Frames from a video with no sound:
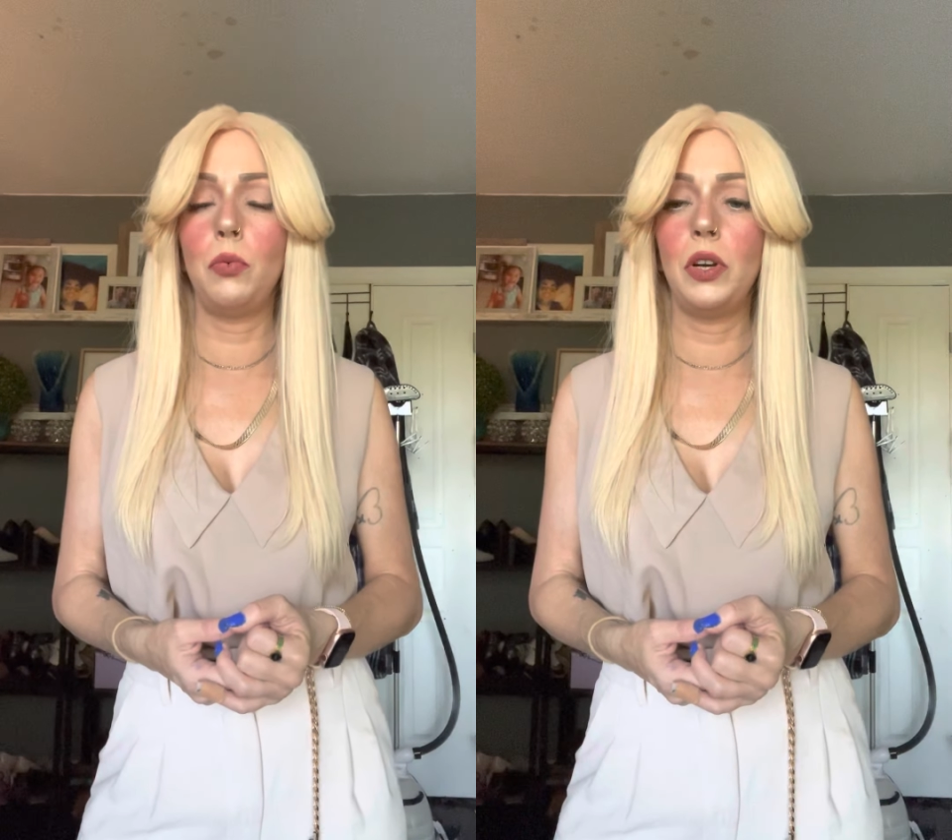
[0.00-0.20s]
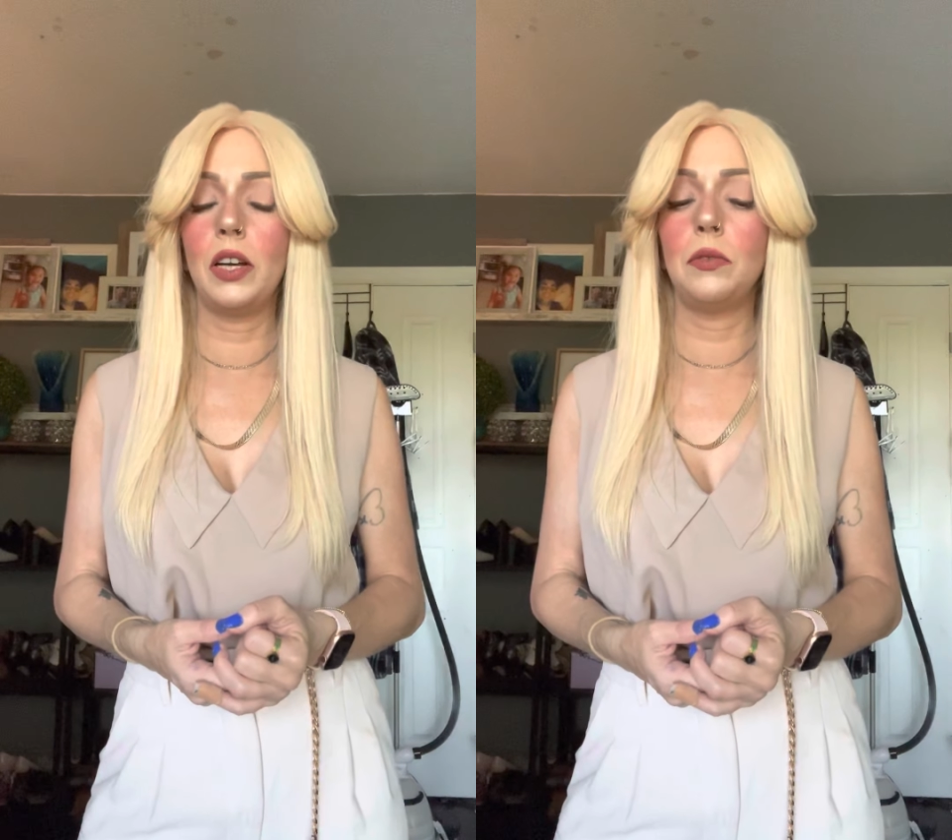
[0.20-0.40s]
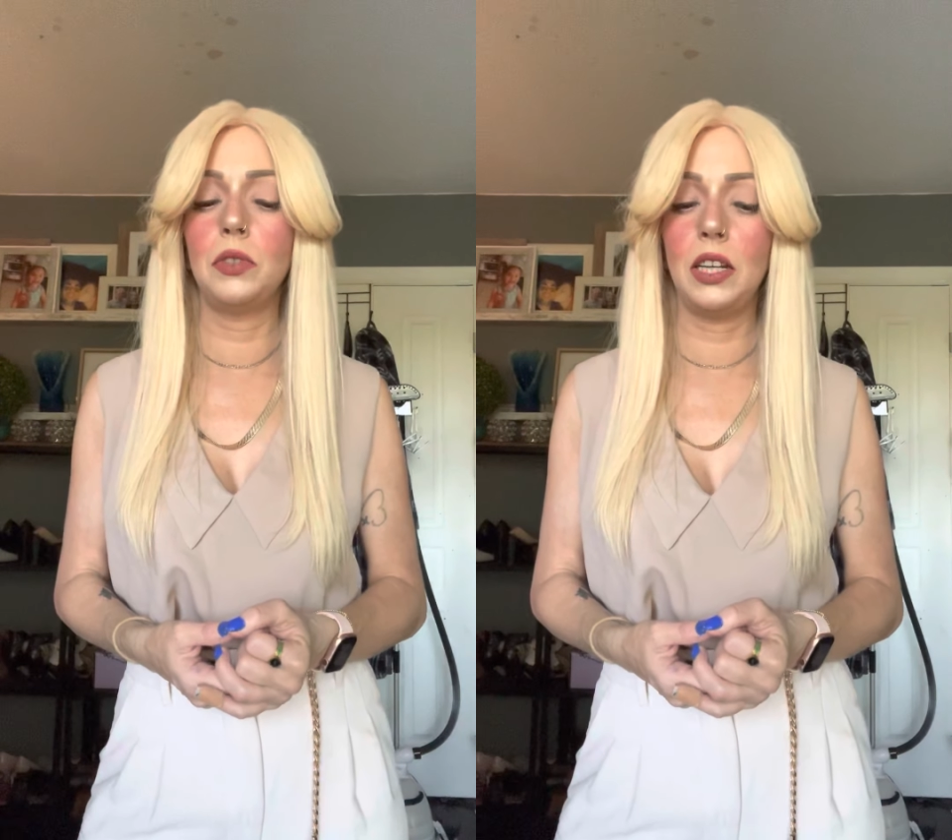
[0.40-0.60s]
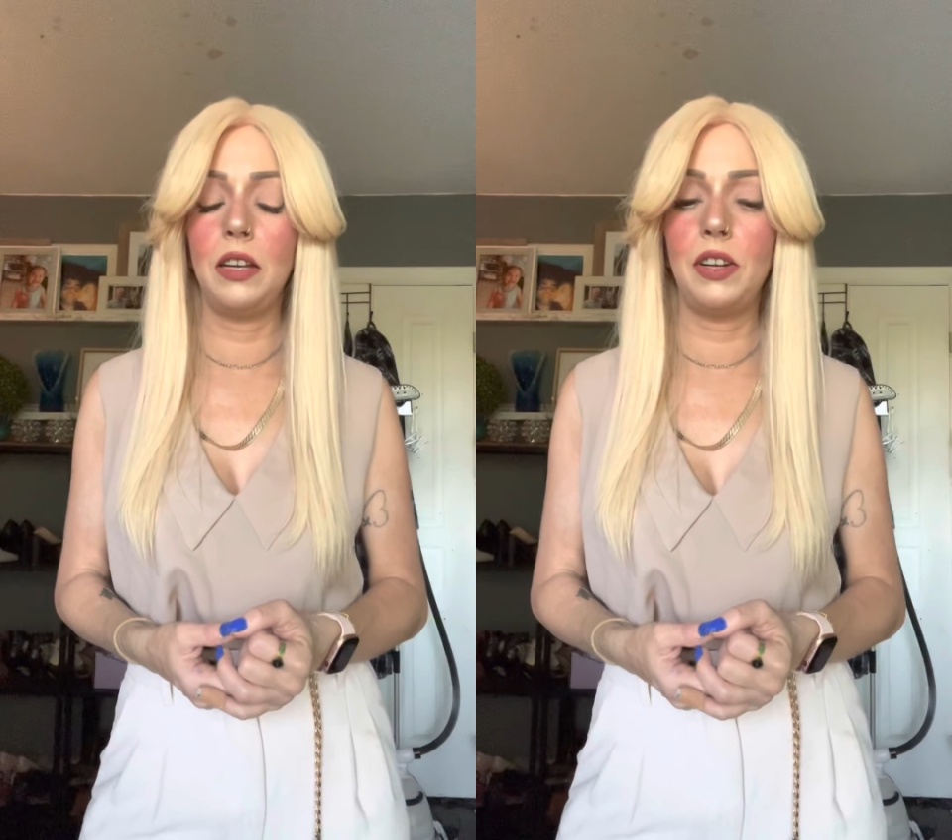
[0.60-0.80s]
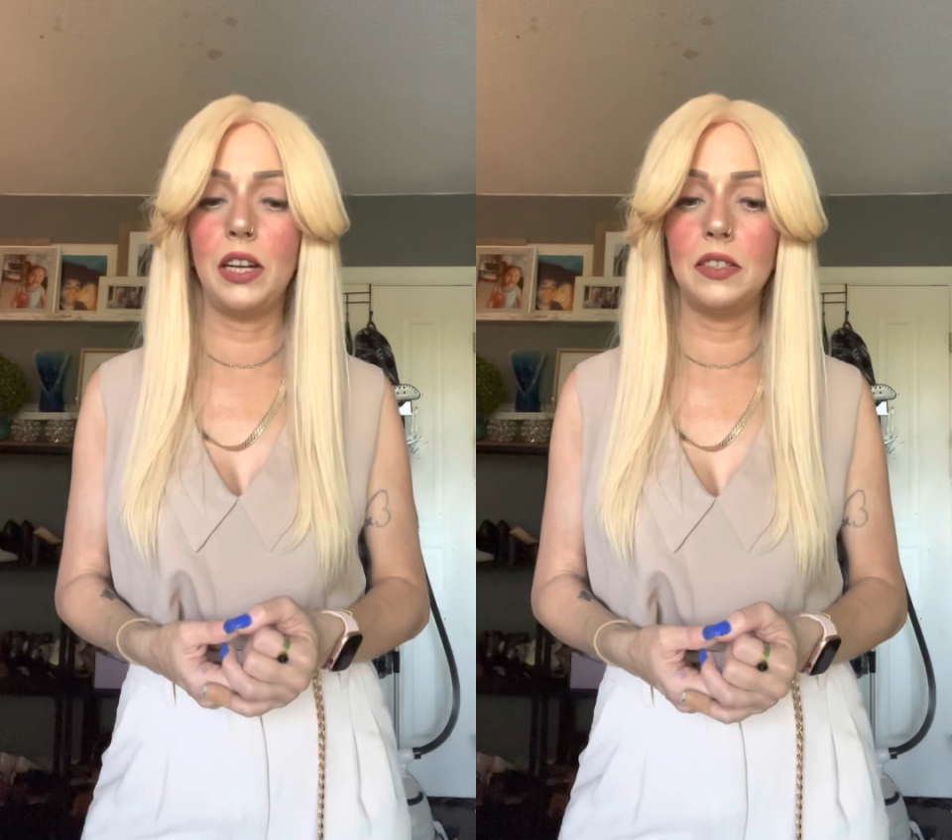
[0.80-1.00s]
when it comes to
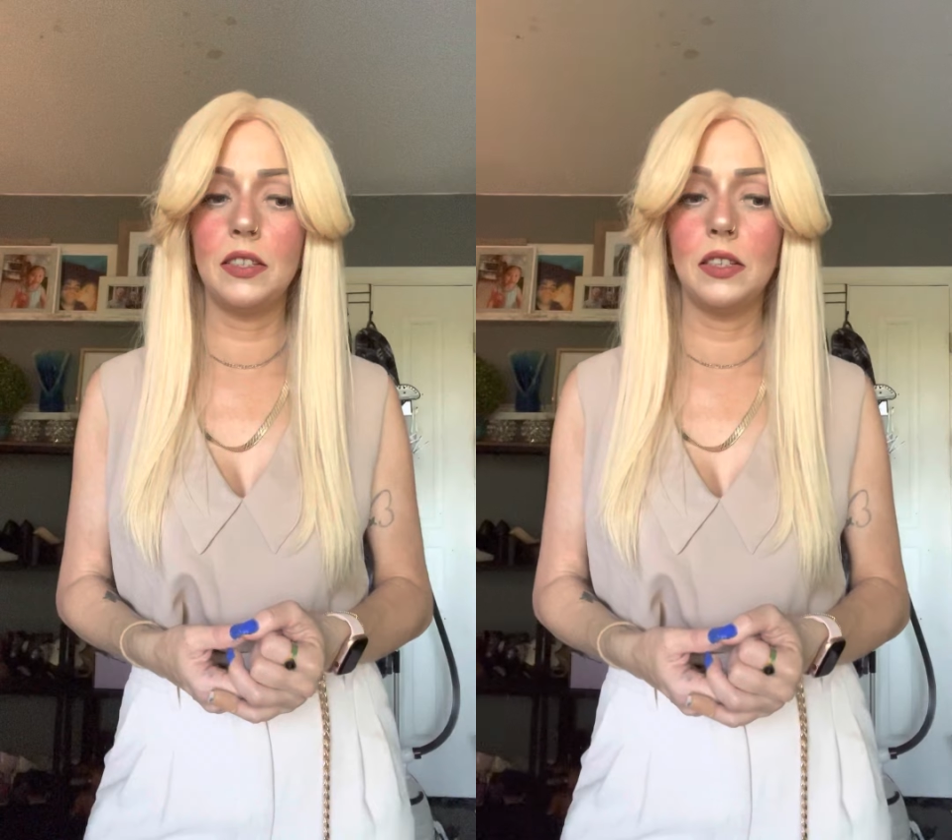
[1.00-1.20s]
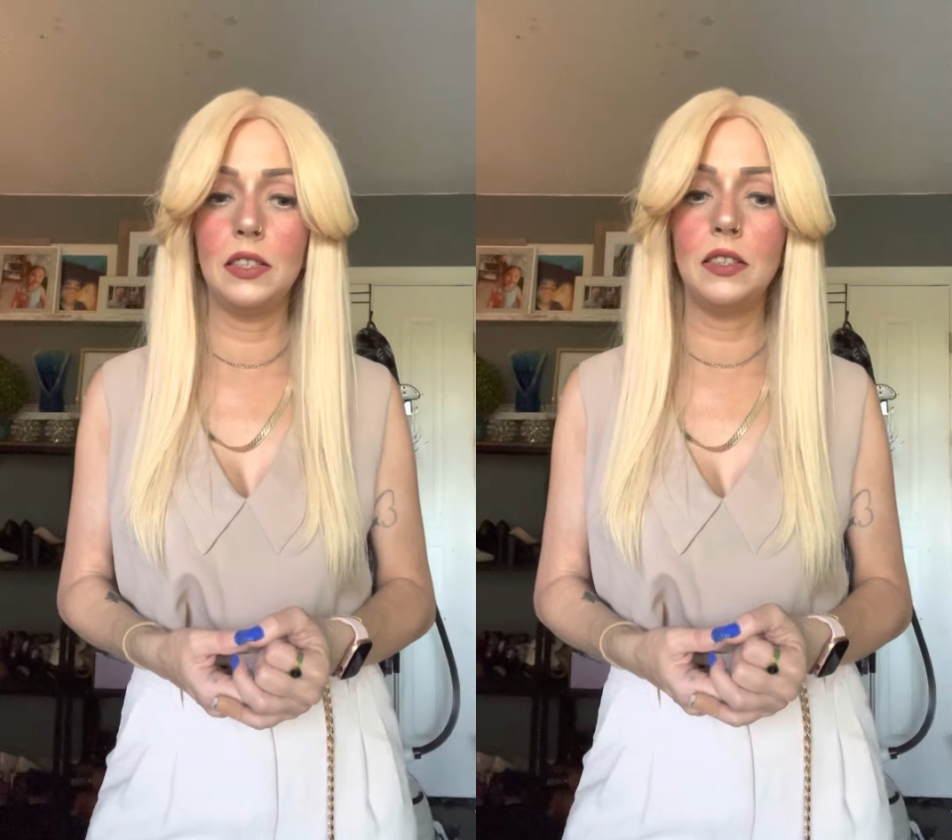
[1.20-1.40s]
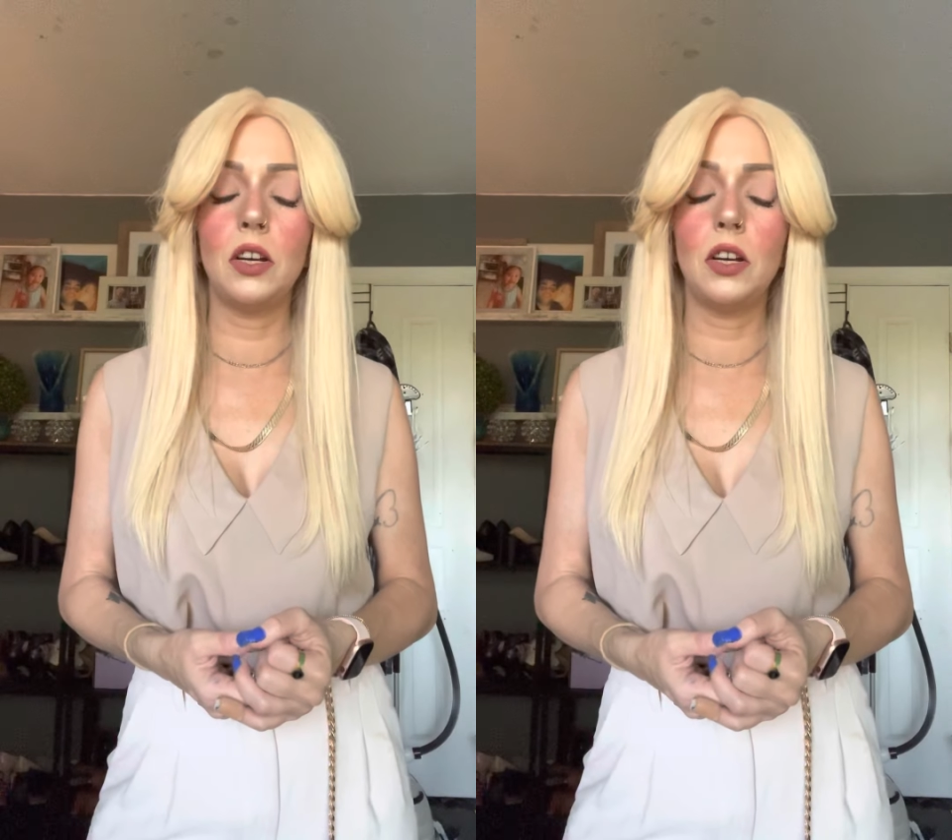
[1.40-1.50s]
giving insulin.